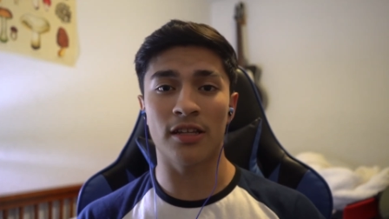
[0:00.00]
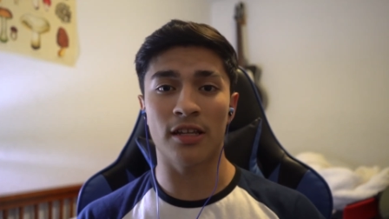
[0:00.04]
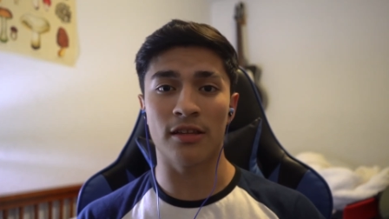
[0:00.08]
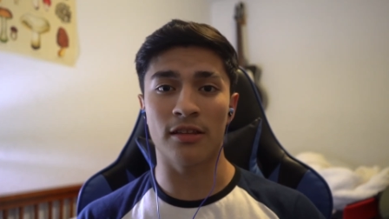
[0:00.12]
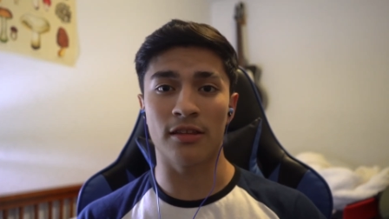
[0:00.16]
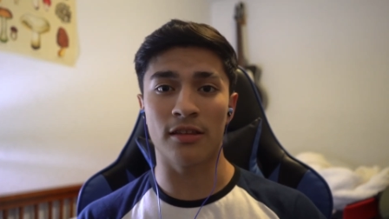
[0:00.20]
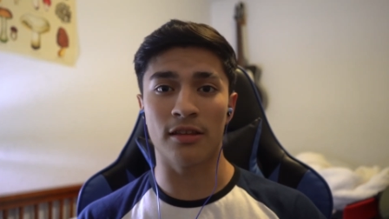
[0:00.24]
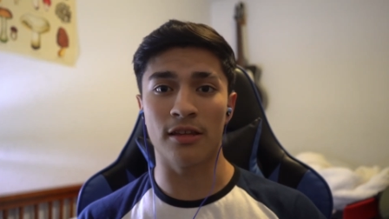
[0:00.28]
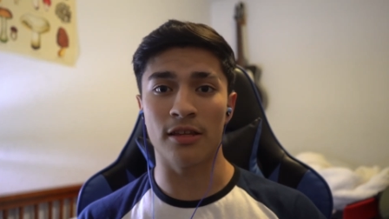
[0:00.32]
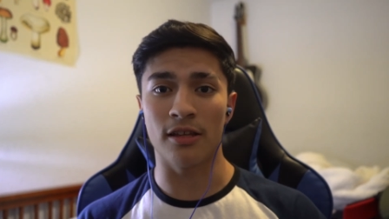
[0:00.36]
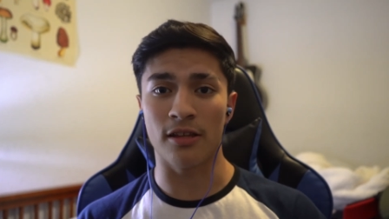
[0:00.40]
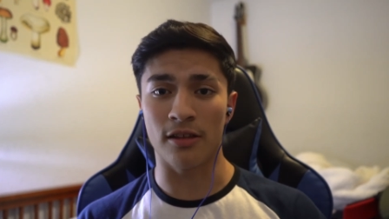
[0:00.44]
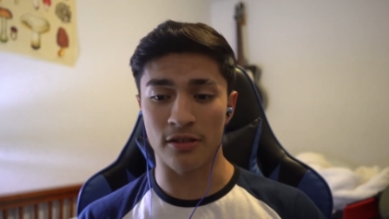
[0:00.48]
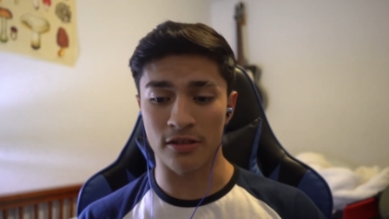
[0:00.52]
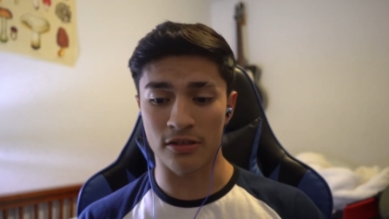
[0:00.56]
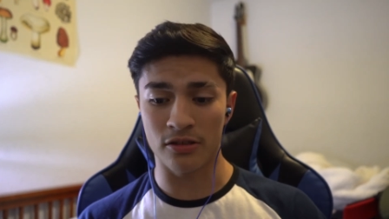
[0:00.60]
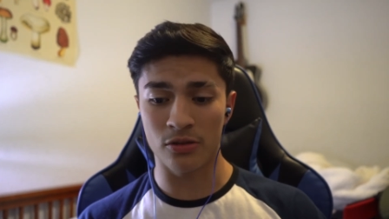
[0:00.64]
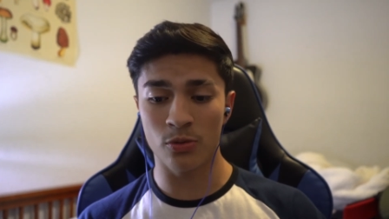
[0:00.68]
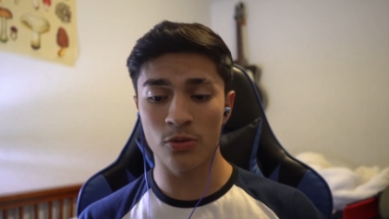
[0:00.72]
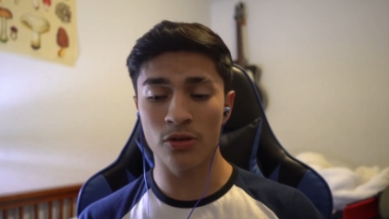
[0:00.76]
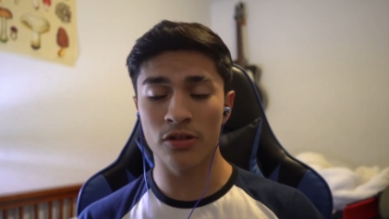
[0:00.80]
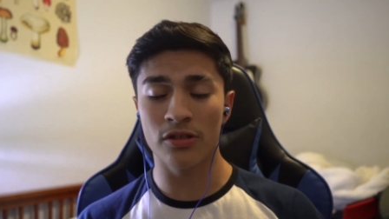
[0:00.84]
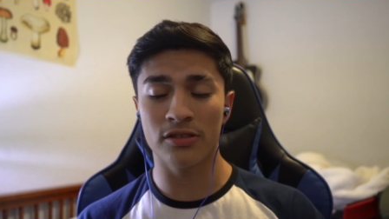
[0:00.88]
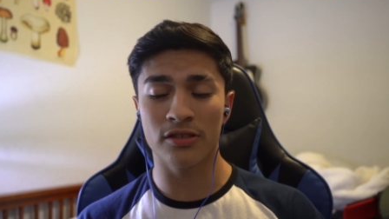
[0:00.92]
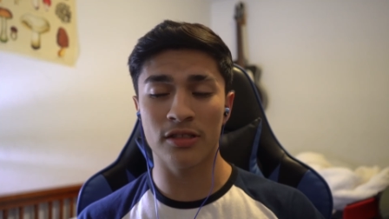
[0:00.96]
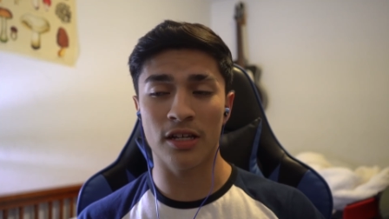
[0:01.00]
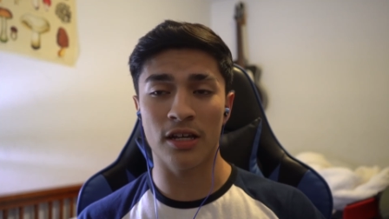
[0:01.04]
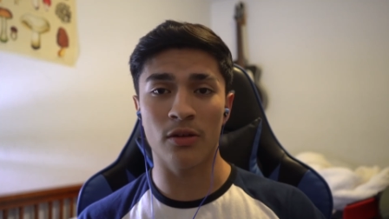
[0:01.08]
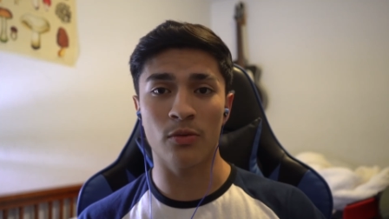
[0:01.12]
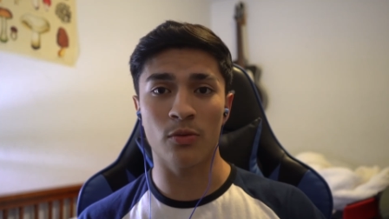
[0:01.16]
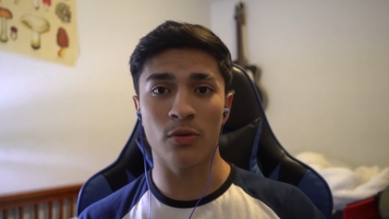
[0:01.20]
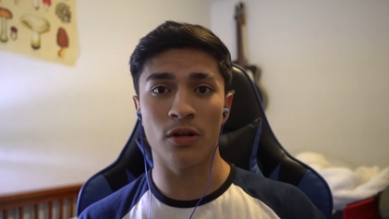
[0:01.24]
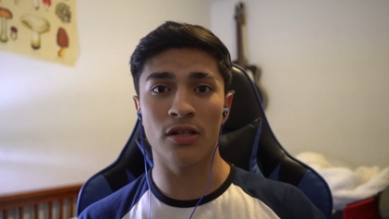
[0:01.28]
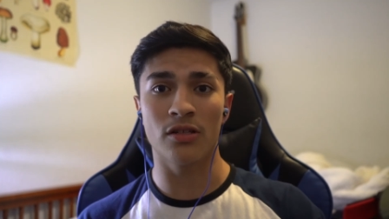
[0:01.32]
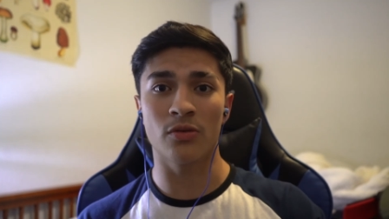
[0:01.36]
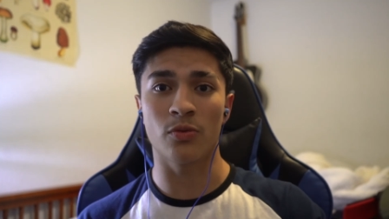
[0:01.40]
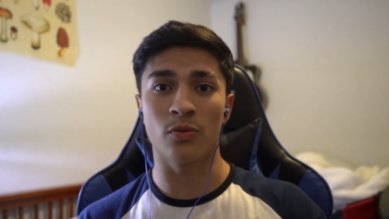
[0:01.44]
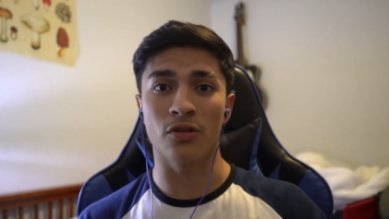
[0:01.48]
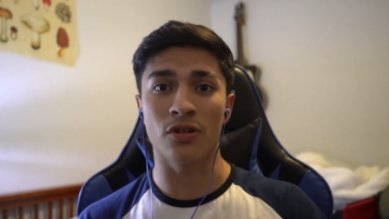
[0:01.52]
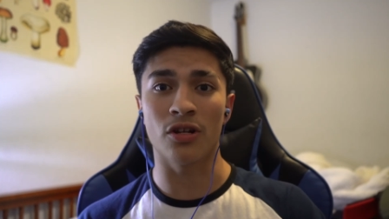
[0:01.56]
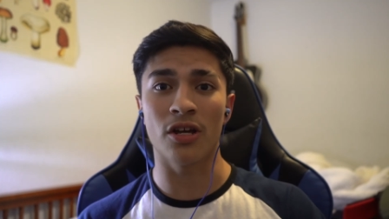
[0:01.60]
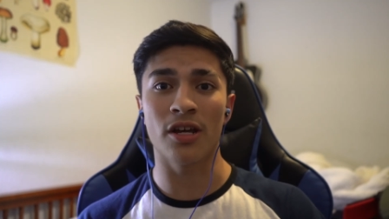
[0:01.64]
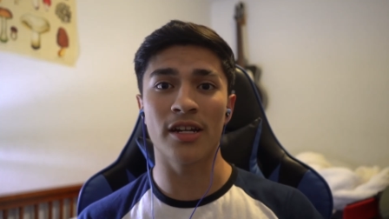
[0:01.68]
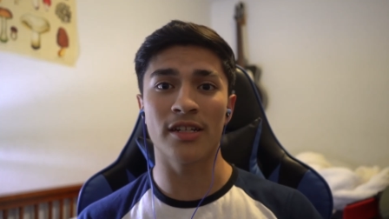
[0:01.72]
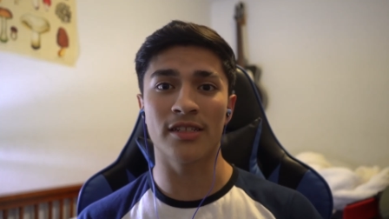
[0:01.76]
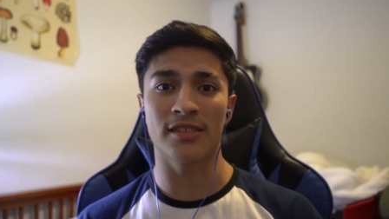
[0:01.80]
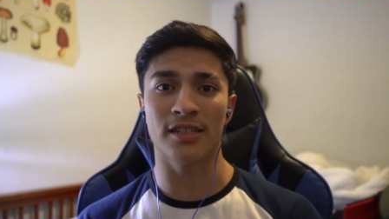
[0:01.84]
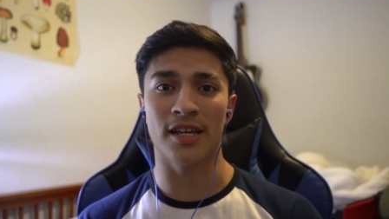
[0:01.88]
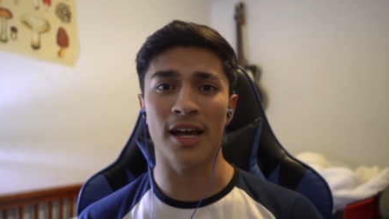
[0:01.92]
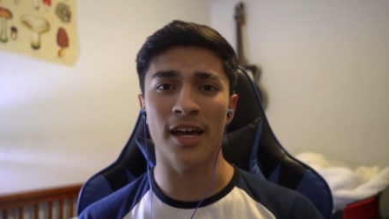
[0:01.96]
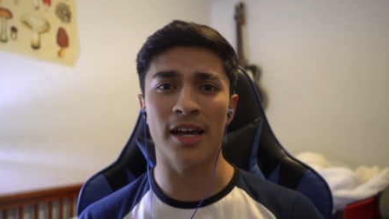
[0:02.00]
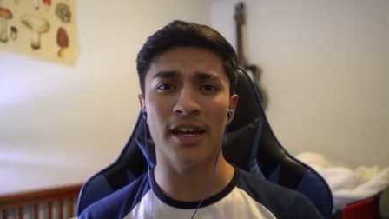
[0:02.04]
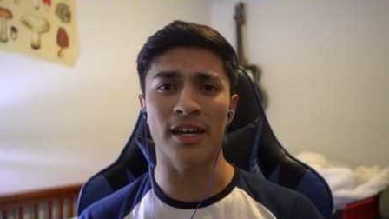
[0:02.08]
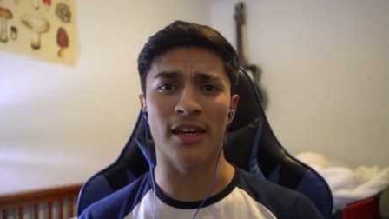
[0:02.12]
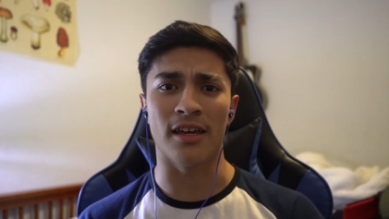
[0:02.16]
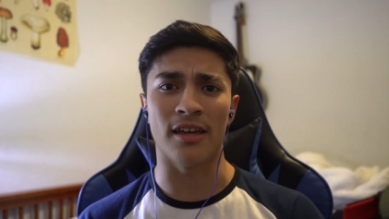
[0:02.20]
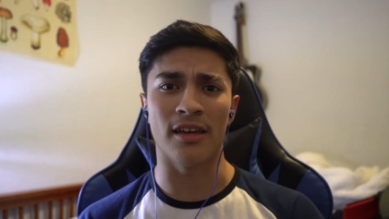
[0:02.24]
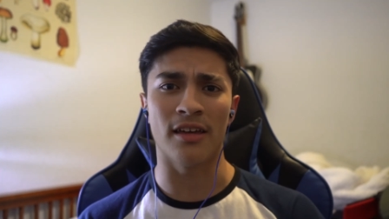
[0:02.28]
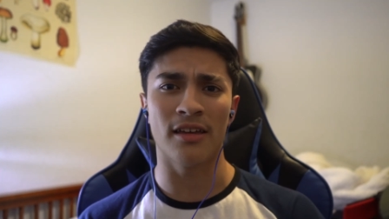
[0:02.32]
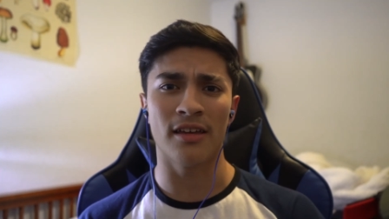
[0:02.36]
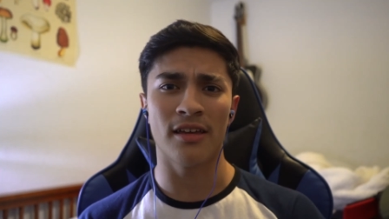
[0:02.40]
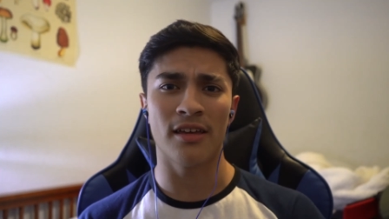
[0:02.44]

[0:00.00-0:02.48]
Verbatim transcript: that the suicide rates were not as high.